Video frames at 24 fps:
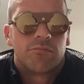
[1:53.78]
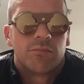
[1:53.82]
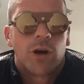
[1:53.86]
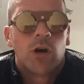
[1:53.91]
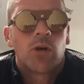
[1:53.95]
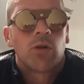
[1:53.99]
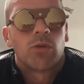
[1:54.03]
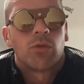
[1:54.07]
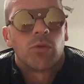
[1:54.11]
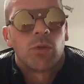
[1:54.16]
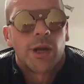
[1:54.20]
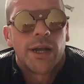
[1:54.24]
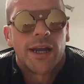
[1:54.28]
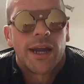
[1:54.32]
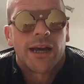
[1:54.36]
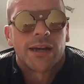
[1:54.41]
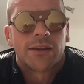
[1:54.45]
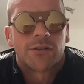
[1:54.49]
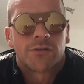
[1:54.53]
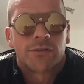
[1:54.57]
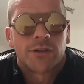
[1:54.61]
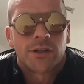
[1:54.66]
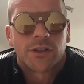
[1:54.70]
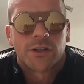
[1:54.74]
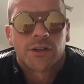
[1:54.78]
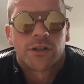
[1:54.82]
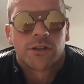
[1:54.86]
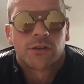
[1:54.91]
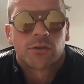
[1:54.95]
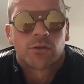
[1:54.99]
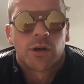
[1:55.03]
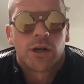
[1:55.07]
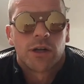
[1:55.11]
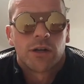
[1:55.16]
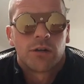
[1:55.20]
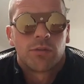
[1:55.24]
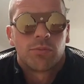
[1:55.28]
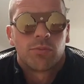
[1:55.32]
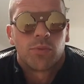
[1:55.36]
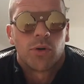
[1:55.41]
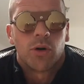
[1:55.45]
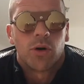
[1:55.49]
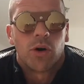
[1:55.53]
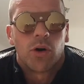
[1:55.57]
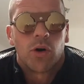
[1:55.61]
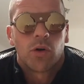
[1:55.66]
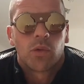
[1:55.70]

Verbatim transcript: Oh, I went night fishing as well, but